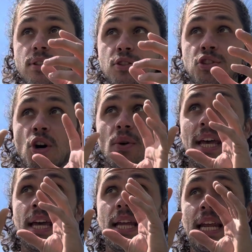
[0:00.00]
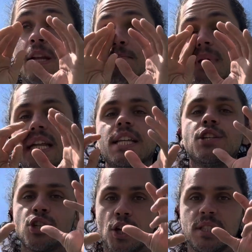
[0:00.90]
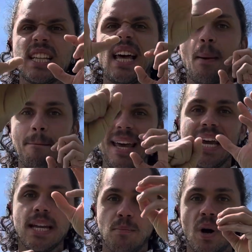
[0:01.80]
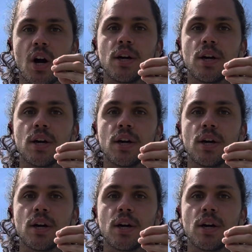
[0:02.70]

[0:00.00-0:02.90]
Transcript: so it immediately started to like pick it apart.